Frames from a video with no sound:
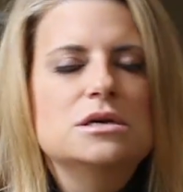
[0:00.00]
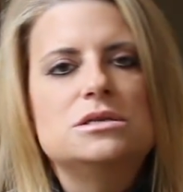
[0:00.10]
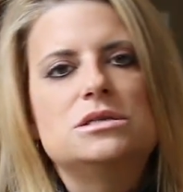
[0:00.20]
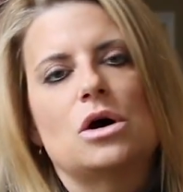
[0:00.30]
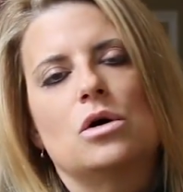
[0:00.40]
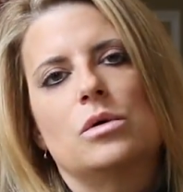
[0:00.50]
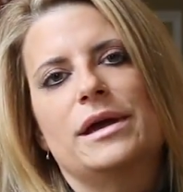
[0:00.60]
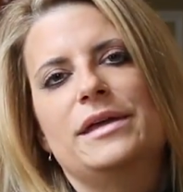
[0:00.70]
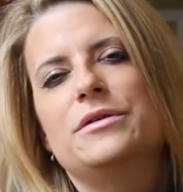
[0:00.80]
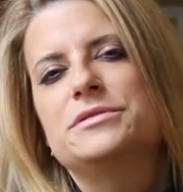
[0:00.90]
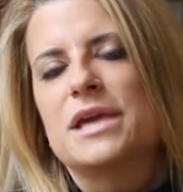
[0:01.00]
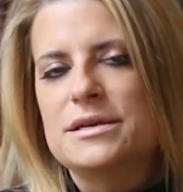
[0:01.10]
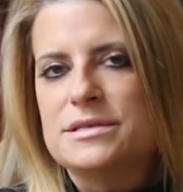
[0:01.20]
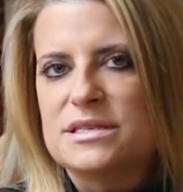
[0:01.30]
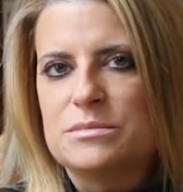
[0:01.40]
So in those
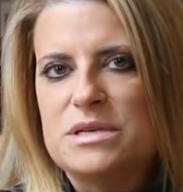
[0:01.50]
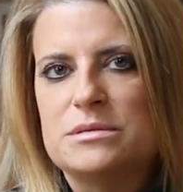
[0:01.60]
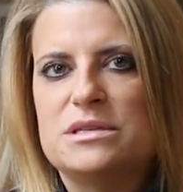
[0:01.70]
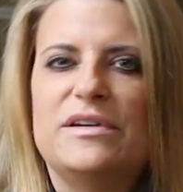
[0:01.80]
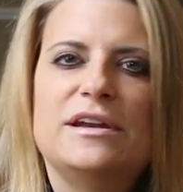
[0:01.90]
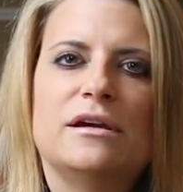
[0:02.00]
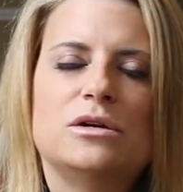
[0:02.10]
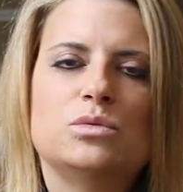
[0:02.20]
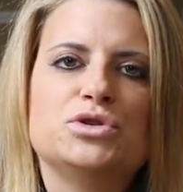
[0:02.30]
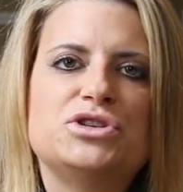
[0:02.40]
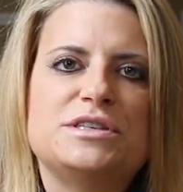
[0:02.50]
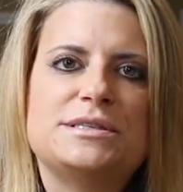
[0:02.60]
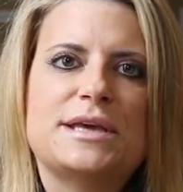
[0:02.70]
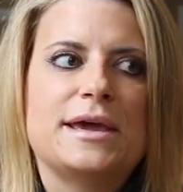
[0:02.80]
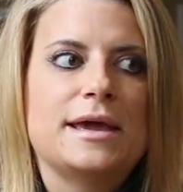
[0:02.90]
cases, sometimes the veterinarian will just
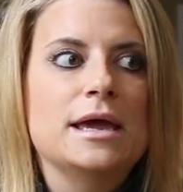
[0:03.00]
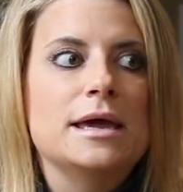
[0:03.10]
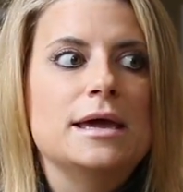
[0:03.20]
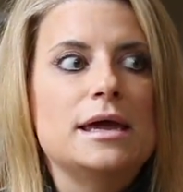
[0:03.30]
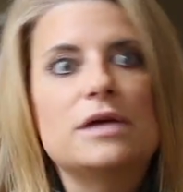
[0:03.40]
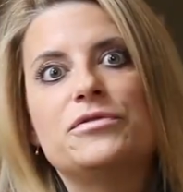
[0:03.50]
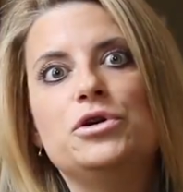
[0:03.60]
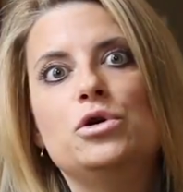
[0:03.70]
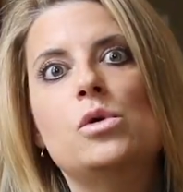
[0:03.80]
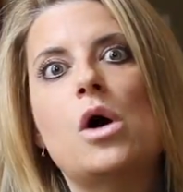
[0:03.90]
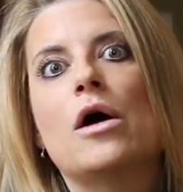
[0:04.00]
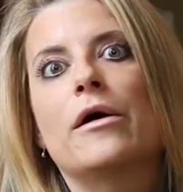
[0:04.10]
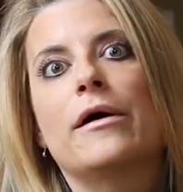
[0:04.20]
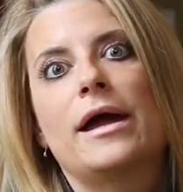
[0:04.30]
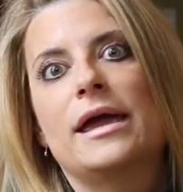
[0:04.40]
say, if you
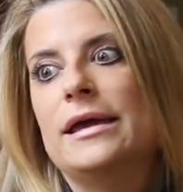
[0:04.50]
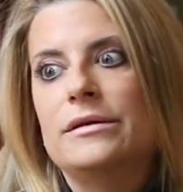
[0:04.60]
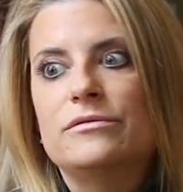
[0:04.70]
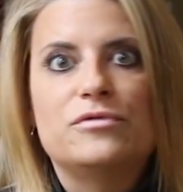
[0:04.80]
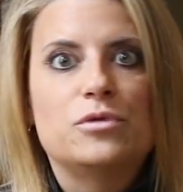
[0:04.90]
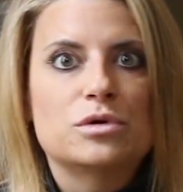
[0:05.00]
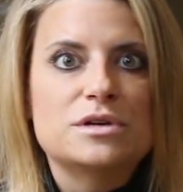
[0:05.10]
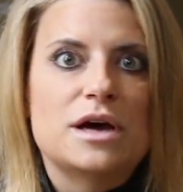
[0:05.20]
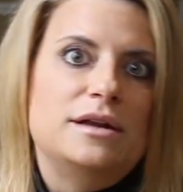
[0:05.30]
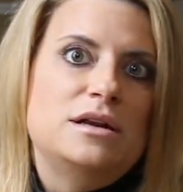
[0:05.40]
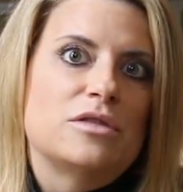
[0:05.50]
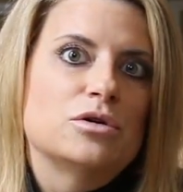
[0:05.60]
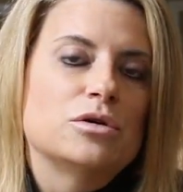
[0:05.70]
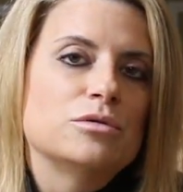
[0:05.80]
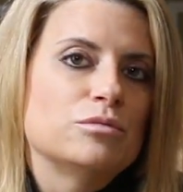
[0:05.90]
are in for
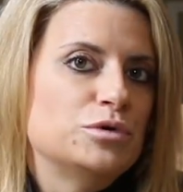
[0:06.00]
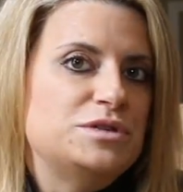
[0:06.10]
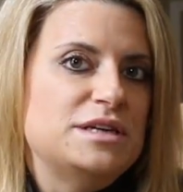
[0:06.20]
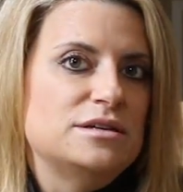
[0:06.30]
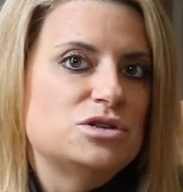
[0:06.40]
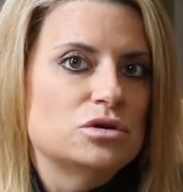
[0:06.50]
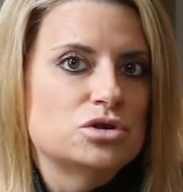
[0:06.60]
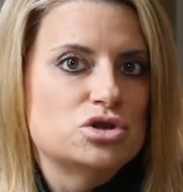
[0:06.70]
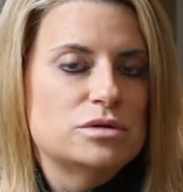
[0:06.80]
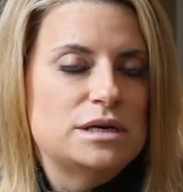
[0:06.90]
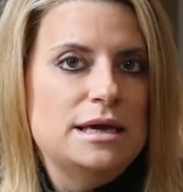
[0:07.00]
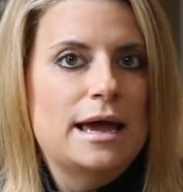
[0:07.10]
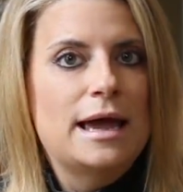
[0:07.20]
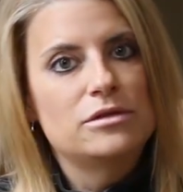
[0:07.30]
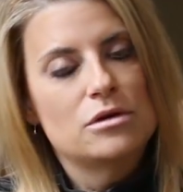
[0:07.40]
another routine surgery
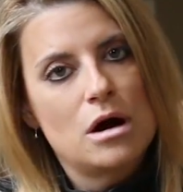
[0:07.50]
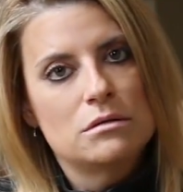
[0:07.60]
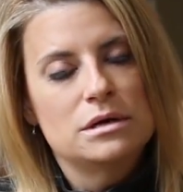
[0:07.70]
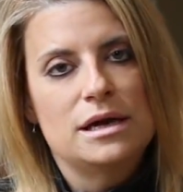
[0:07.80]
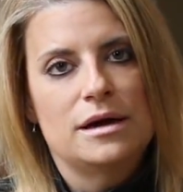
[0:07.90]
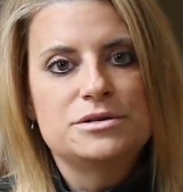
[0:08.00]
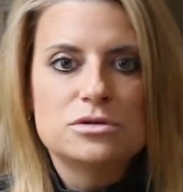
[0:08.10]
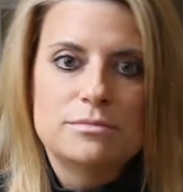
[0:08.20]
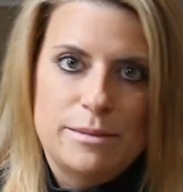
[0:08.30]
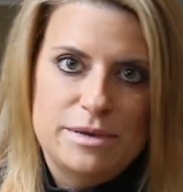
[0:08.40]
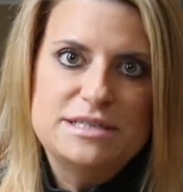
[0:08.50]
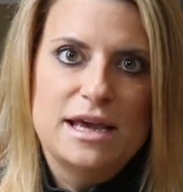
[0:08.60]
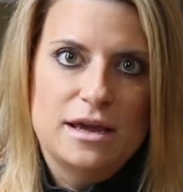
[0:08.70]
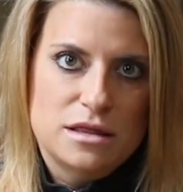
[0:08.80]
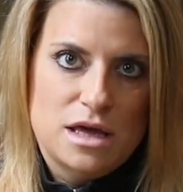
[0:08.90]
and they're already under, maybe
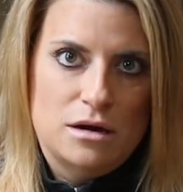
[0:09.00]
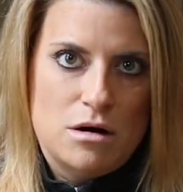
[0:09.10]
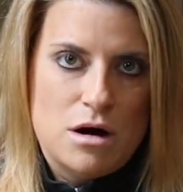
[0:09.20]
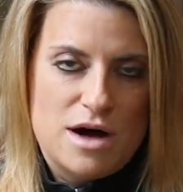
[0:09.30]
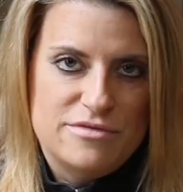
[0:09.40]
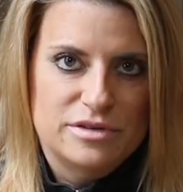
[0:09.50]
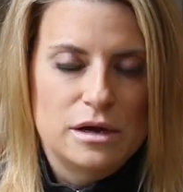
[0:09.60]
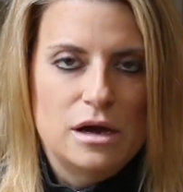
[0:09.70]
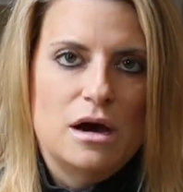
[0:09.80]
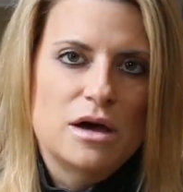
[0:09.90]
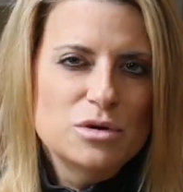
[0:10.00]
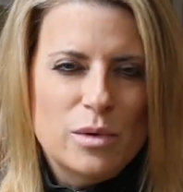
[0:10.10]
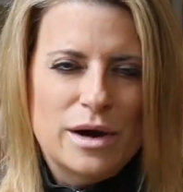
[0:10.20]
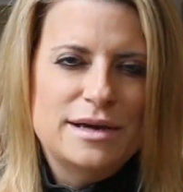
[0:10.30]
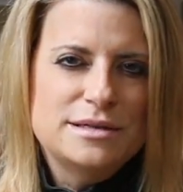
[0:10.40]
take that off.
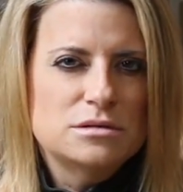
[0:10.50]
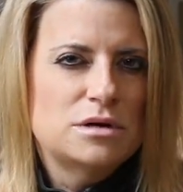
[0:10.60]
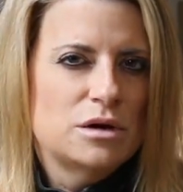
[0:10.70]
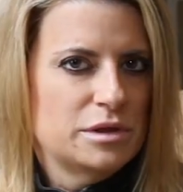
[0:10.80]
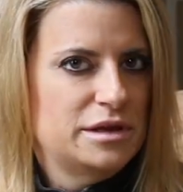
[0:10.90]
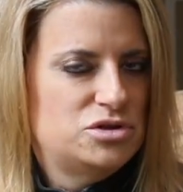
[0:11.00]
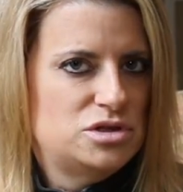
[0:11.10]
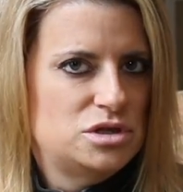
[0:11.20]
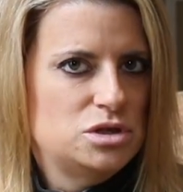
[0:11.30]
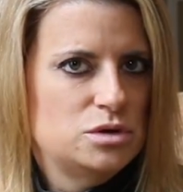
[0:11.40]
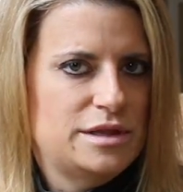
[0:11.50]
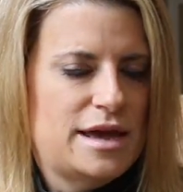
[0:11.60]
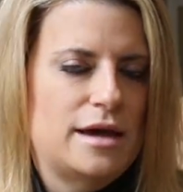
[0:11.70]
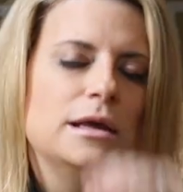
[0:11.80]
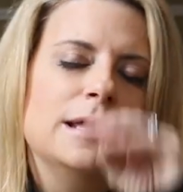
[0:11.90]
Otherwise, they're not really interested in doing that.